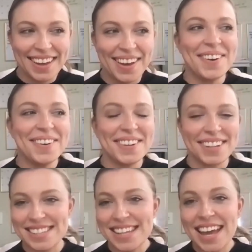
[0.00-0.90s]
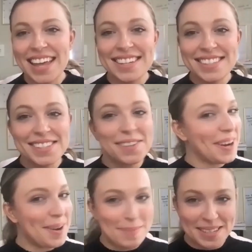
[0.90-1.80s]
Oh, goodness. This is a
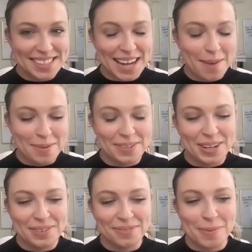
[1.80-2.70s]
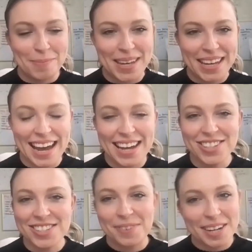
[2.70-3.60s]
very busy time of year for me. I
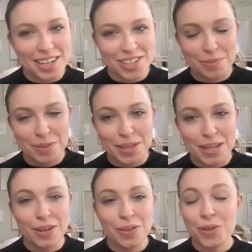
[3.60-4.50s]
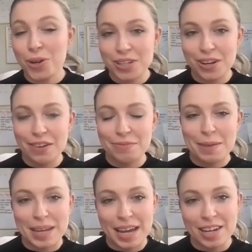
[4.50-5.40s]
just finished the third year of my
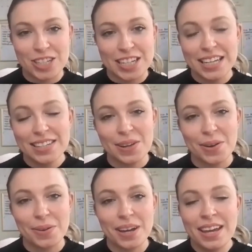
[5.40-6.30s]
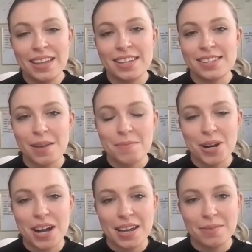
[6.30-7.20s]
PhD. So this
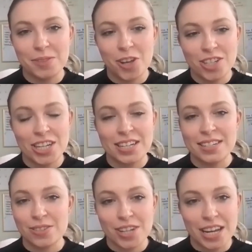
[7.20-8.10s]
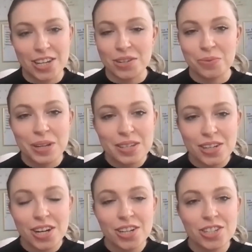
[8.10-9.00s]
summer, I am launching dissertation
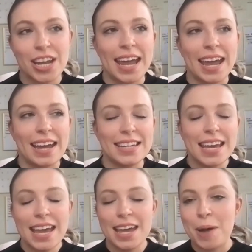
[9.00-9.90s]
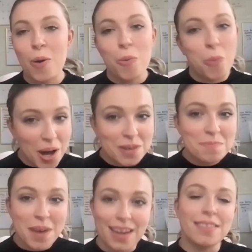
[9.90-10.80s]
research. And in about one
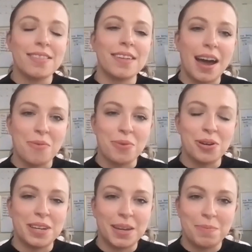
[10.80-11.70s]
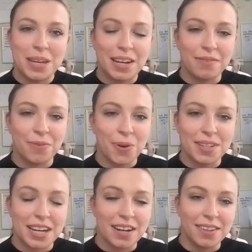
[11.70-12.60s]
month, I will be competing for
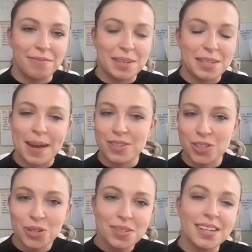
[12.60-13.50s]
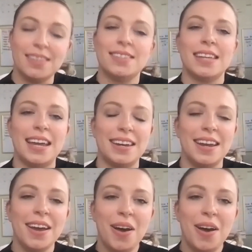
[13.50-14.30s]
the title of Miss Massachusetts. And